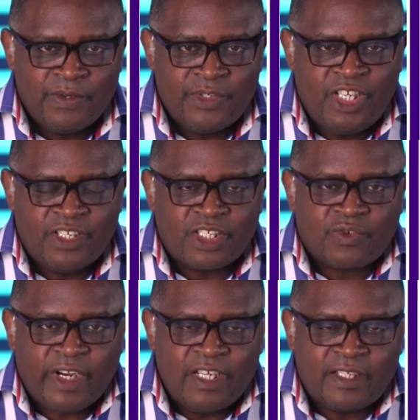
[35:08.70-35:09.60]
Jesus
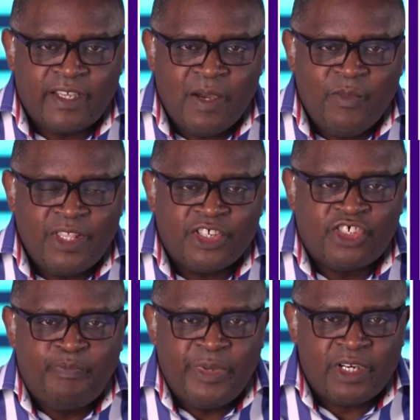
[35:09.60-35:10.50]
Christ came with a
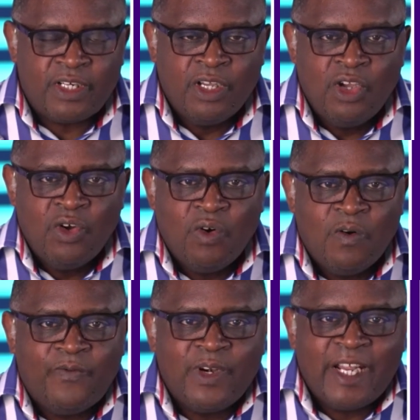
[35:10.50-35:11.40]
Spirit
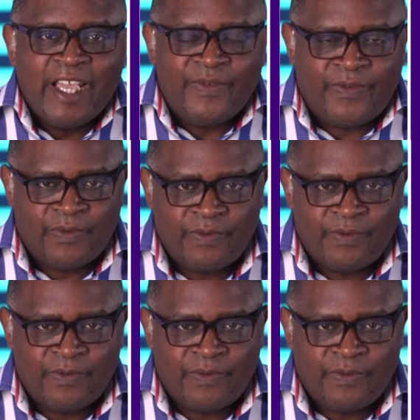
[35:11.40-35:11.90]
of life.